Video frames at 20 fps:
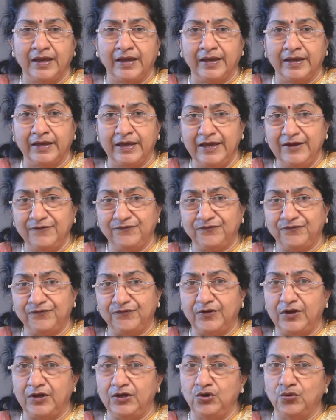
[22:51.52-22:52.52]
If
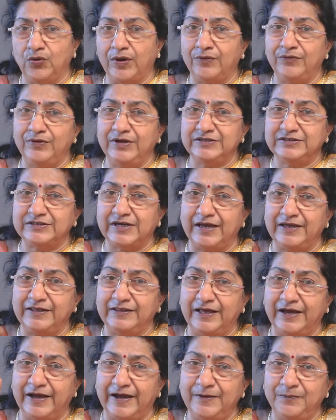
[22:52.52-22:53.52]
you have designed
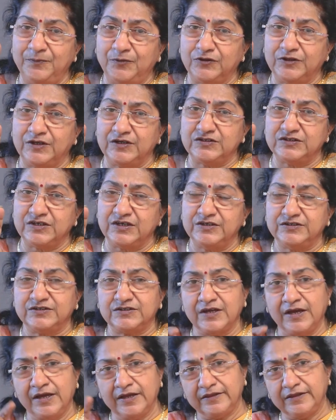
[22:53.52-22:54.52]
the hypothesis,